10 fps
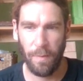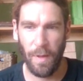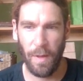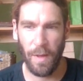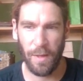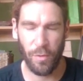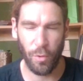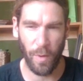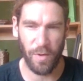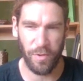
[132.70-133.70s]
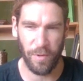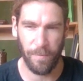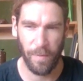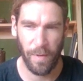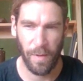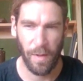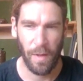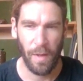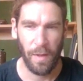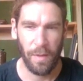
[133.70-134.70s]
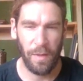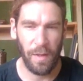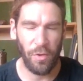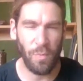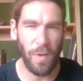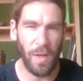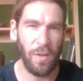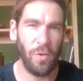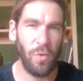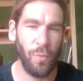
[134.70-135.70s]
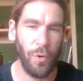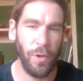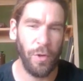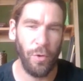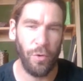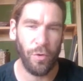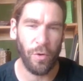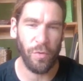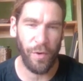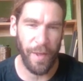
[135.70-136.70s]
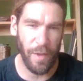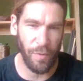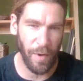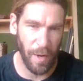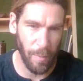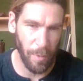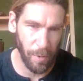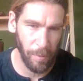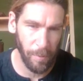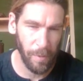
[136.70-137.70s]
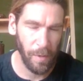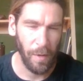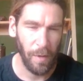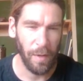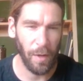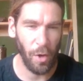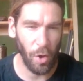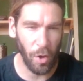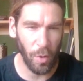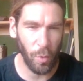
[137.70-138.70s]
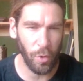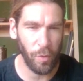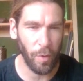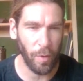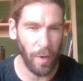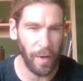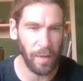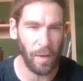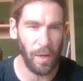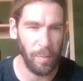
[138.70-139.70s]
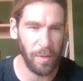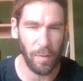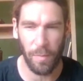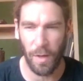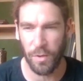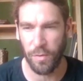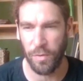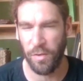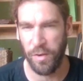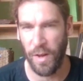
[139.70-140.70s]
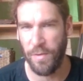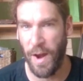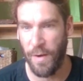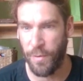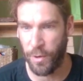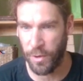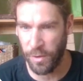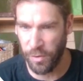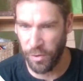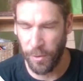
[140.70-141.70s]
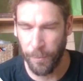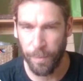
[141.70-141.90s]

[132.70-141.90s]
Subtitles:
Then the end of the question. This meant for the use of slave labor that logwood required a limited amount of enslaved Africans